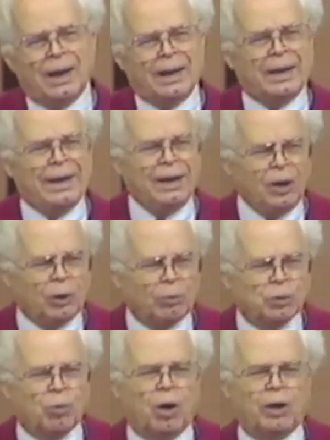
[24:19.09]
An elder
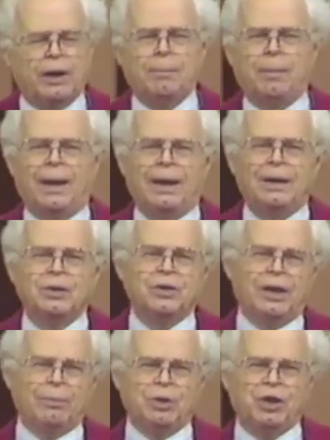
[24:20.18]
was walking by, his
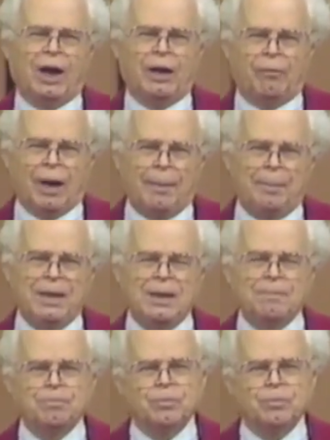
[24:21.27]
name was Jan Rabi,